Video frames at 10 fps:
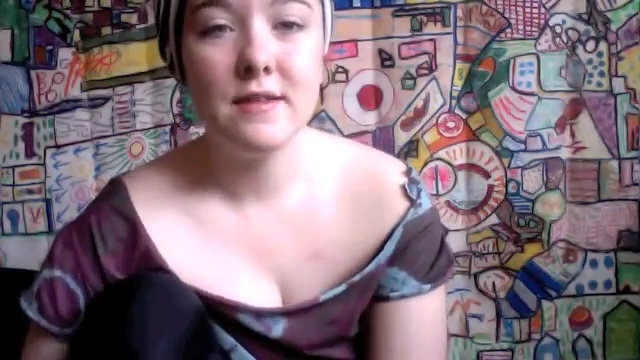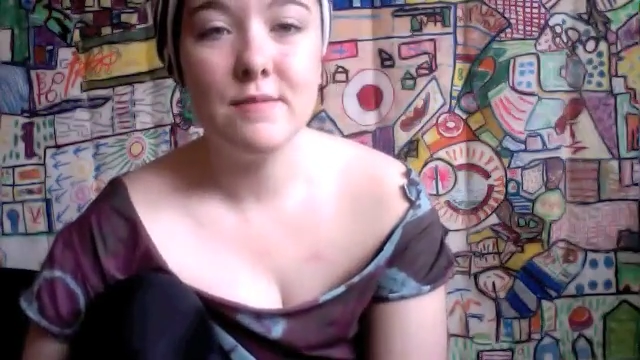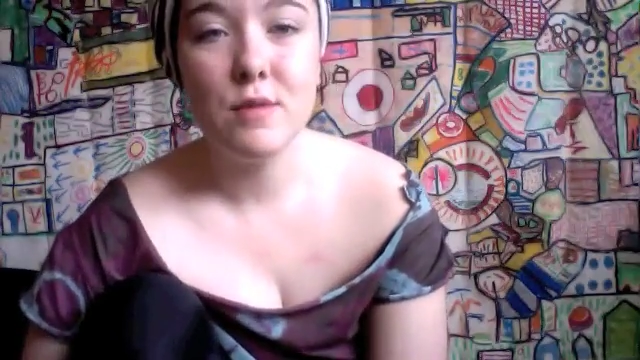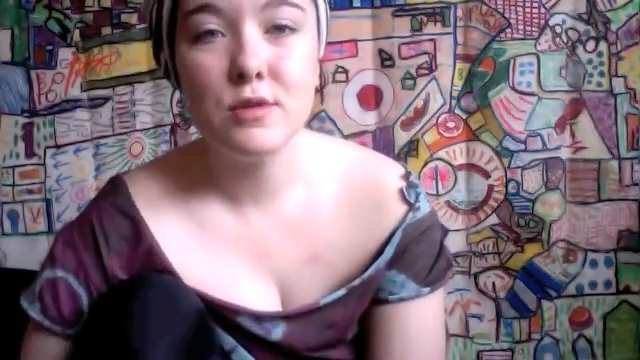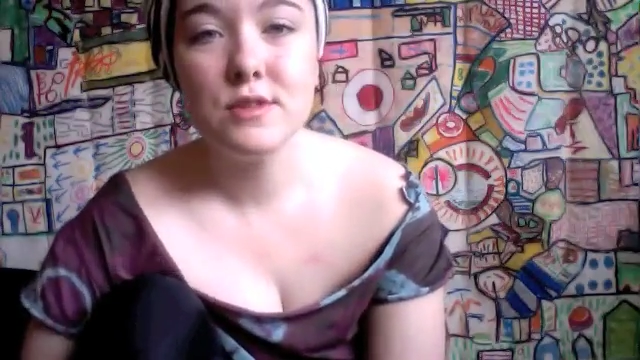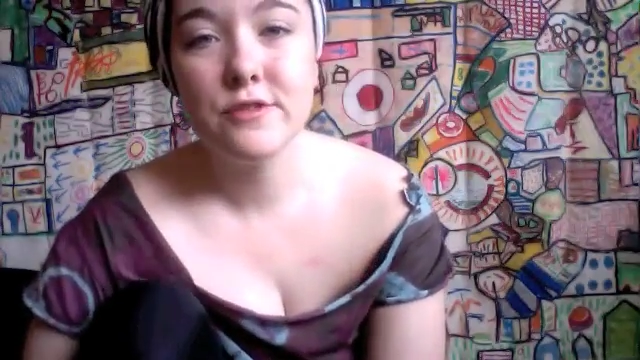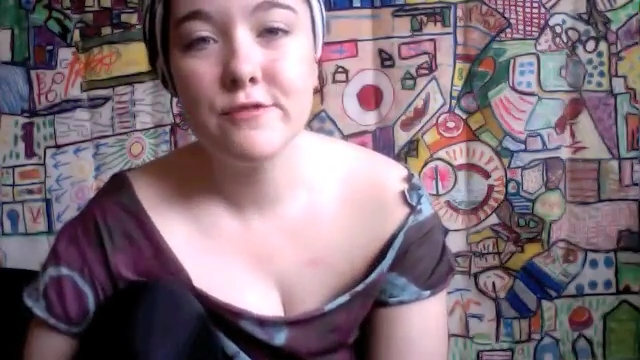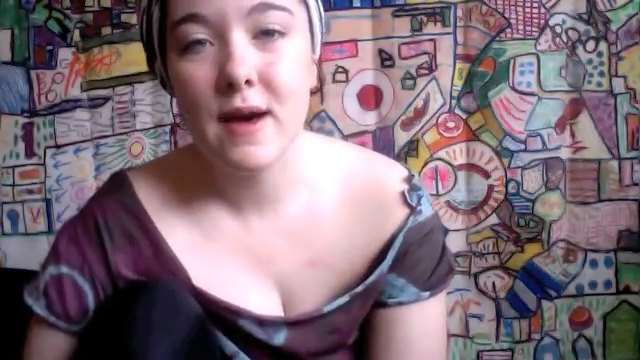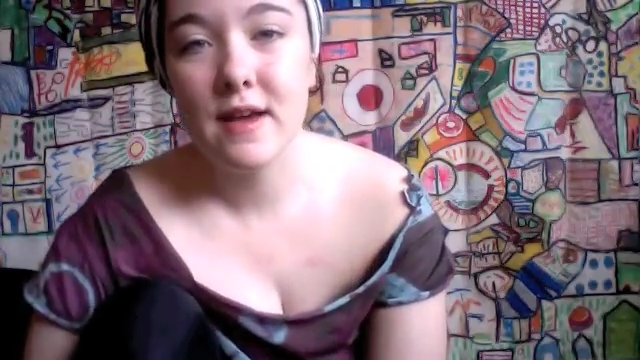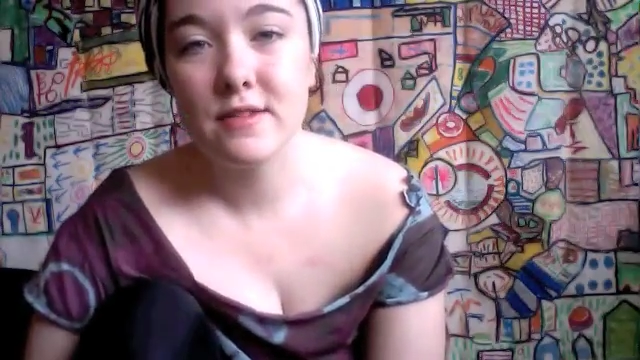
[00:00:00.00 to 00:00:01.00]
most of
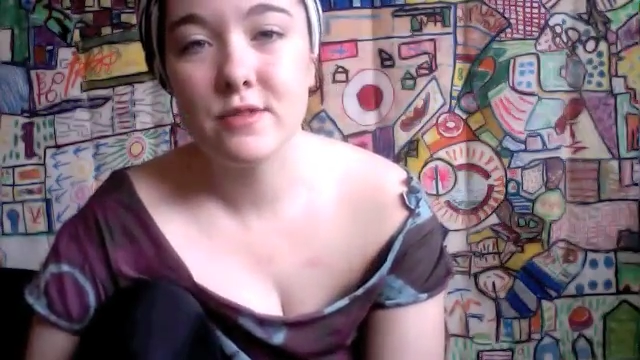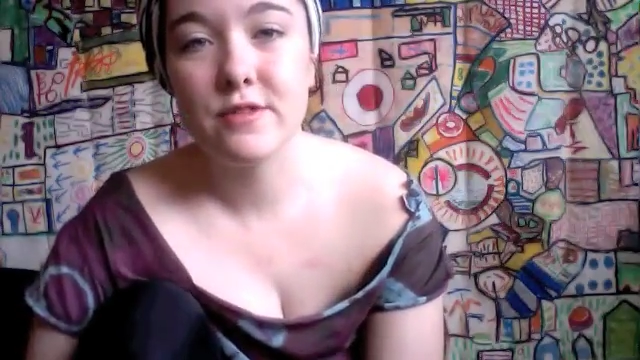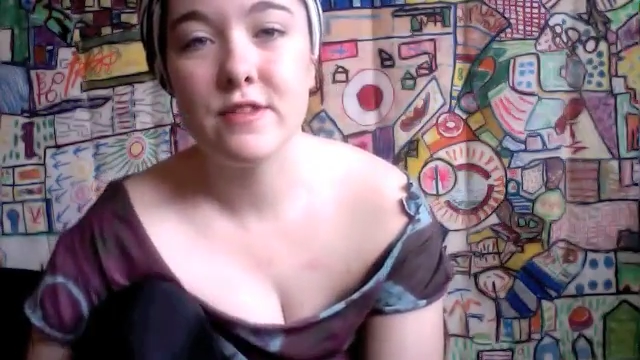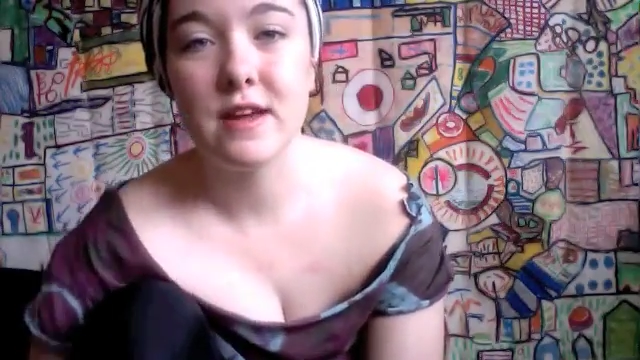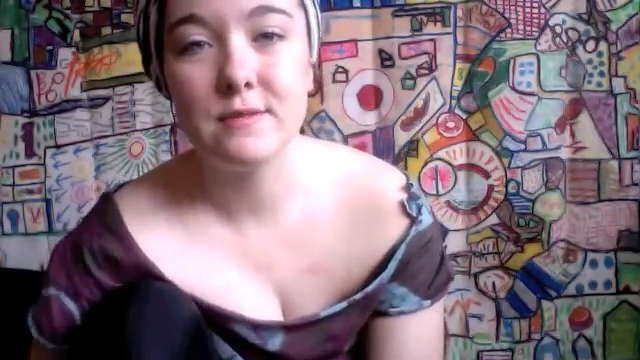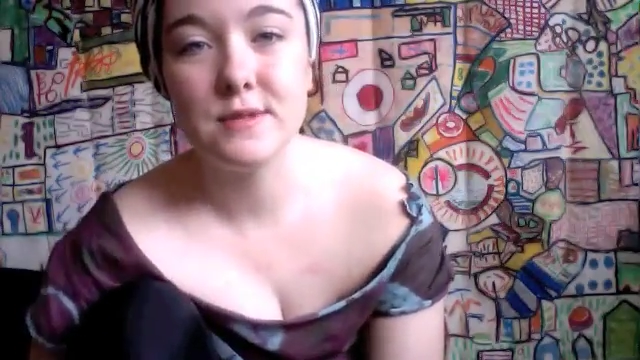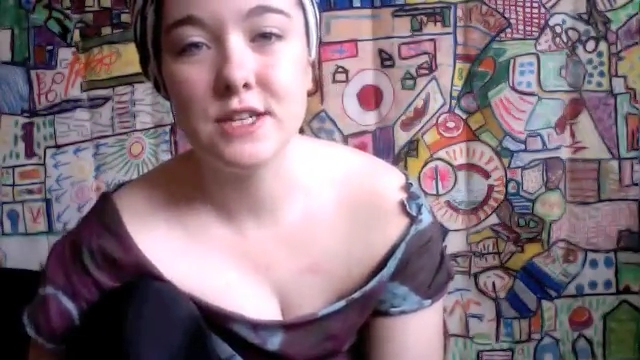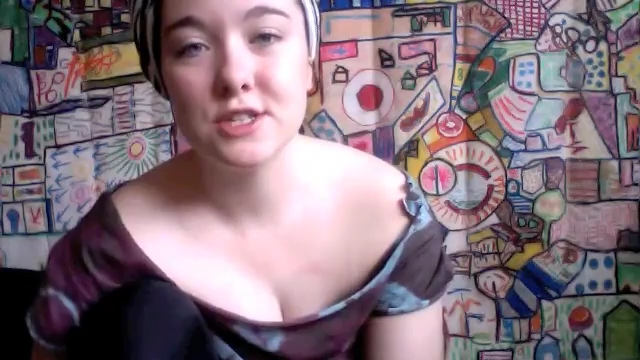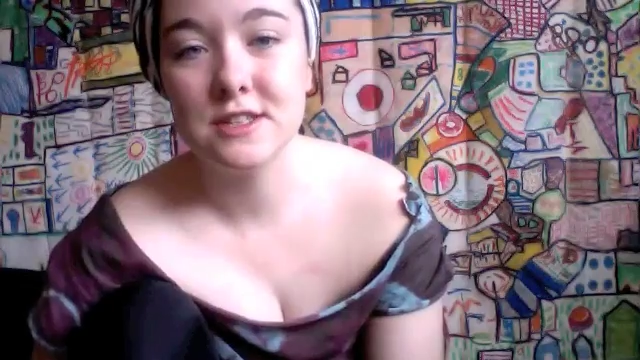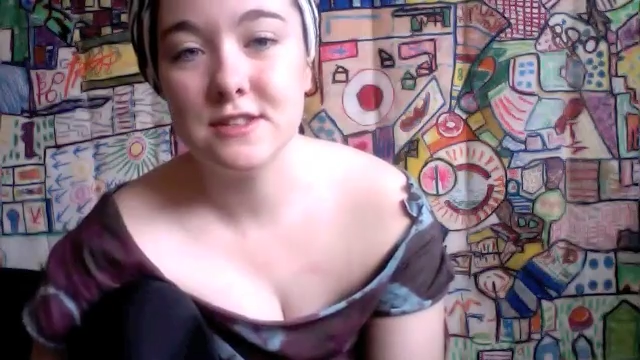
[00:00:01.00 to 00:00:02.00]
my sort of like
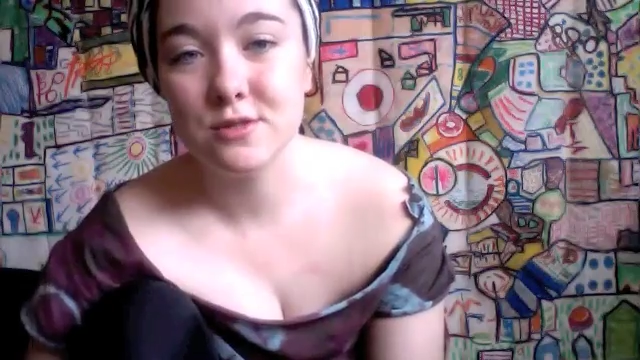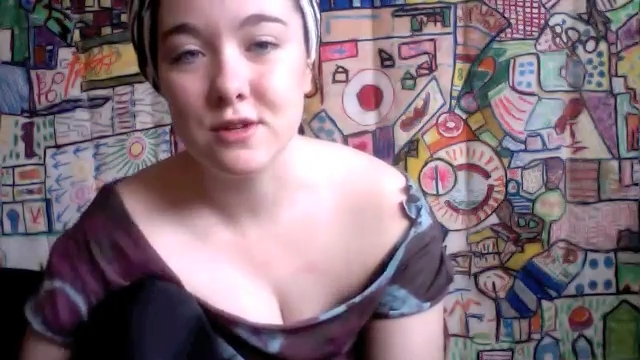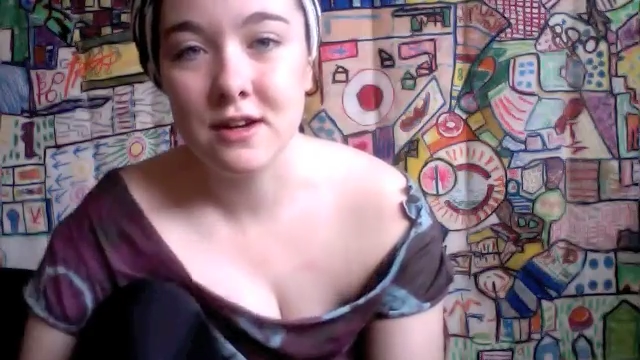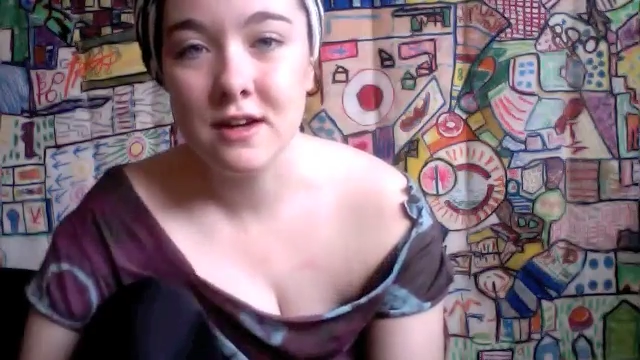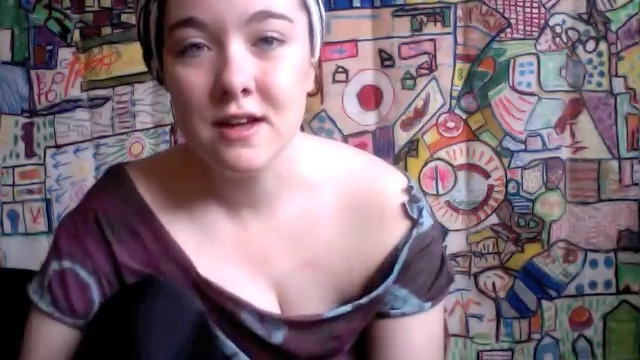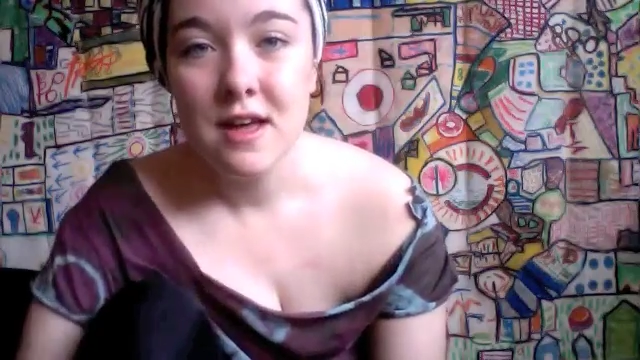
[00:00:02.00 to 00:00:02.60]
obsessions or